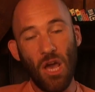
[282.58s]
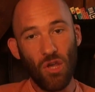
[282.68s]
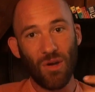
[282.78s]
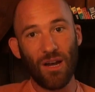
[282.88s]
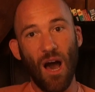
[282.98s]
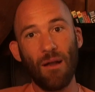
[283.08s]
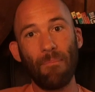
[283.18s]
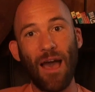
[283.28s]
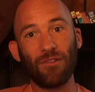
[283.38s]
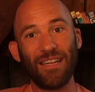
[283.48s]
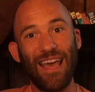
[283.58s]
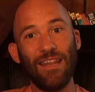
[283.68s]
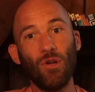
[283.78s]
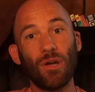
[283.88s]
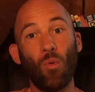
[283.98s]
you can unmount it and
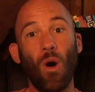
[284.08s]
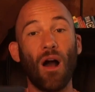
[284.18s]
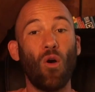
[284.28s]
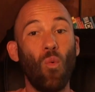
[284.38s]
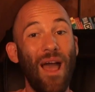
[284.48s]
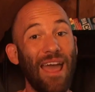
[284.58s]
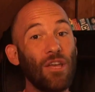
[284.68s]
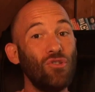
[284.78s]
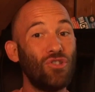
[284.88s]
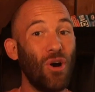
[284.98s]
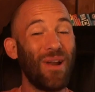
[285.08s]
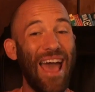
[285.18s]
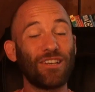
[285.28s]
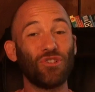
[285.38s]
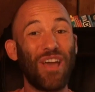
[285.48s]
you can walk away. You don't
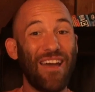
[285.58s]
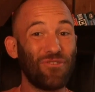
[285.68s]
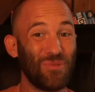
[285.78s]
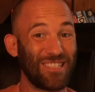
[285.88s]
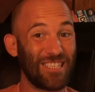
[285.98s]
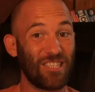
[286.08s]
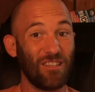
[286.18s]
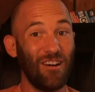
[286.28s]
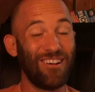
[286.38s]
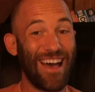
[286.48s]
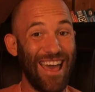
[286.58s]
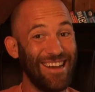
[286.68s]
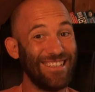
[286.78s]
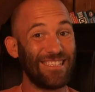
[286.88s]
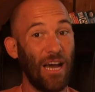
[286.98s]
actually have to install
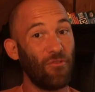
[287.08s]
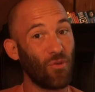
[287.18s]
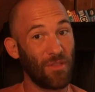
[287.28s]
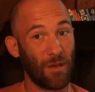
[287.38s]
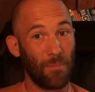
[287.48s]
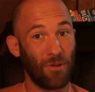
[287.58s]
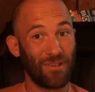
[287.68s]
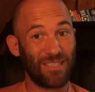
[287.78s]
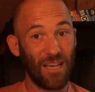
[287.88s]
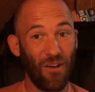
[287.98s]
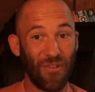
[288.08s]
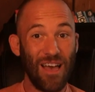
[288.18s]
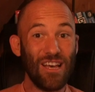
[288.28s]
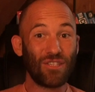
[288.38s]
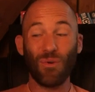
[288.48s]
any software on the computer
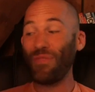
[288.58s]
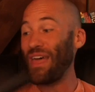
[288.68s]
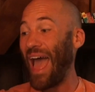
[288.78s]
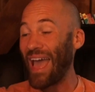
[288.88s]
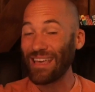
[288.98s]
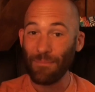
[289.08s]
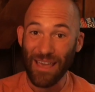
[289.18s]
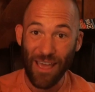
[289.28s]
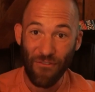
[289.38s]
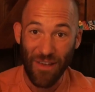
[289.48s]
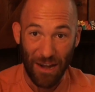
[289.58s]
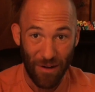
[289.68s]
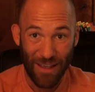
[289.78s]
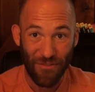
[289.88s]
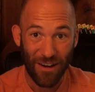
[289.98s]
itself. So that can be a
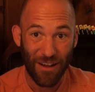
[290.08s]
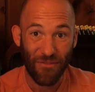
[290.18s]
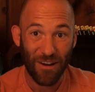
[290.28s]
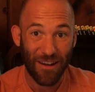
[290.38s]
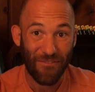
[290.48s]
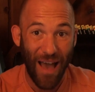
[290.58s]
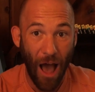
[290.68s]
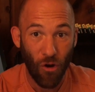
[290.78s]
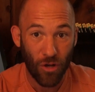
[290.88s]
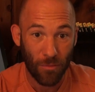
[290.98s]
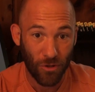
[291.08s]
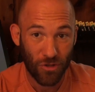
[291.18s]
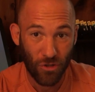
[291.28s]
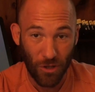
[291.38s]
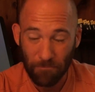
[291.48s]
very, very, very valuable
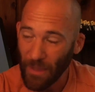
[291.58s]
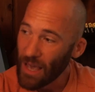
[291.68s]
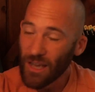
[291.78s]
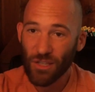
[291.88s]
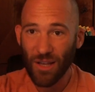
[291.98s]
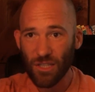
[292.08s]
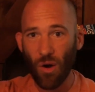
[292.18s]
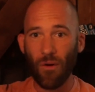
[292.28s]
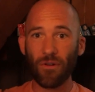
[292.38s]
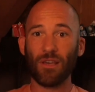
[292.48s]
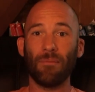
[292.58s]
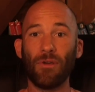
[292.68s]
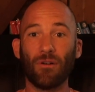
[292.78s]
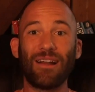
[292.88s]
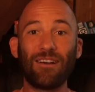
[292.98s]
tool. So let's go over to the
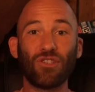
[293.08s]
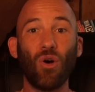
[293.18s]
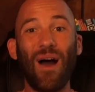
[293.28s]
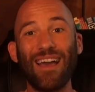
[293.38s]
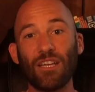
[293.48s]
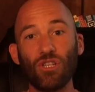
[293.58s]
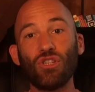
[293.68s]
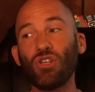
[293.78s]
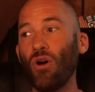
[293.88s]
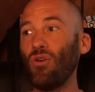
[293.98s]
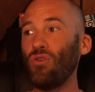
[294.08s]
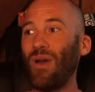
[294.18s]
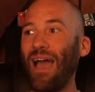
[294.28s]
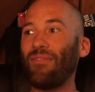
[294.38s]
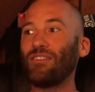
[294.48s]
computer now so I can show you
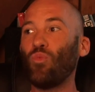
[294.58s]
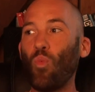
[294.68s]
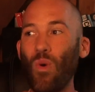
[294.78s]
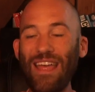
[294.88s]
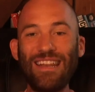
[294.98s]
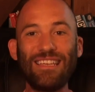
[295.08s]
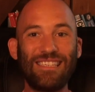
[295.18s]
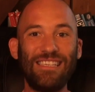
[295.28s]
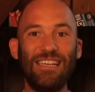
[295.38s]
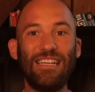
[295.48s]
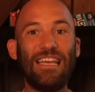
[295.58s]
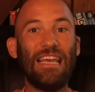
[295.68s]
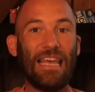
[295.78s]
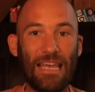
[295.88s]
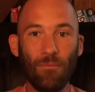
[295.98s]
how this
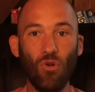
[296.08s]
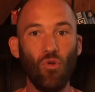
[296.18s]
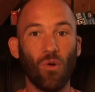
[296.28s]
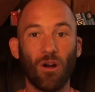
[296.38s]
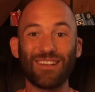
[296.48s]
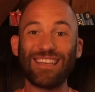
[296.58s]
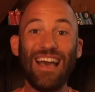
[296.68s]
WinCD EMU works